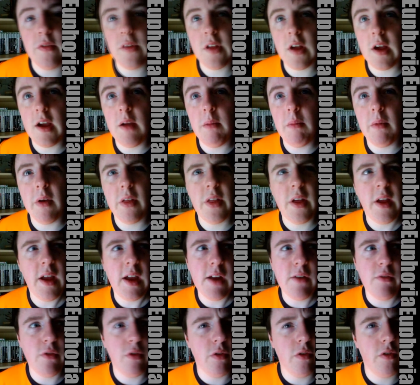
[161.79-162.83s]
Time. I think
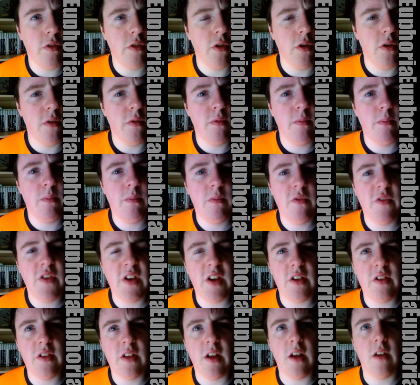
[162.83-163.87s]
everyone sort of
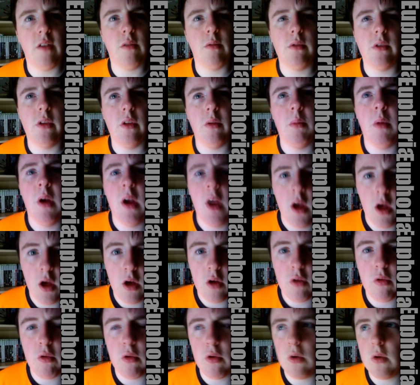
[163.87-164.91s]
fakes that as one of them.
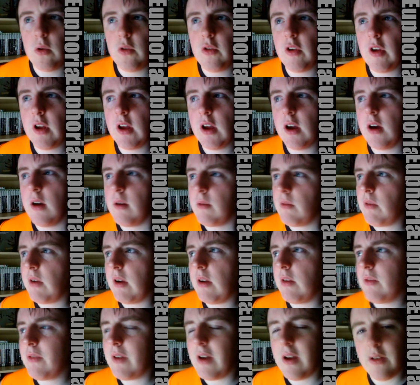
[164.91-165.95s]
Chrono Trigger,
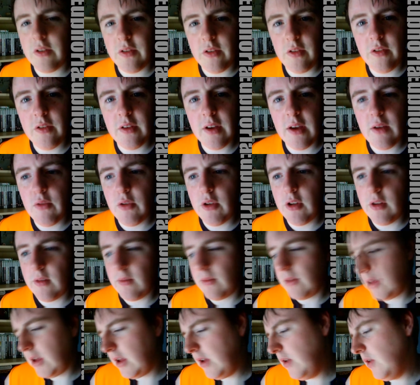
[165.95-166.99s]
Final Fantasy seven.
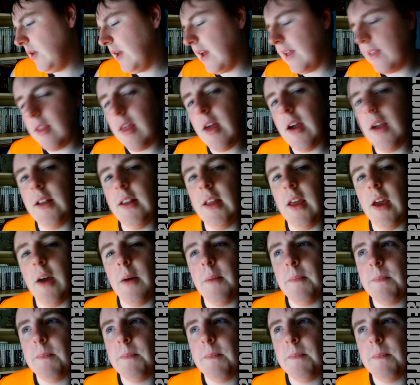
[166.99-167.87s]
You get the idea.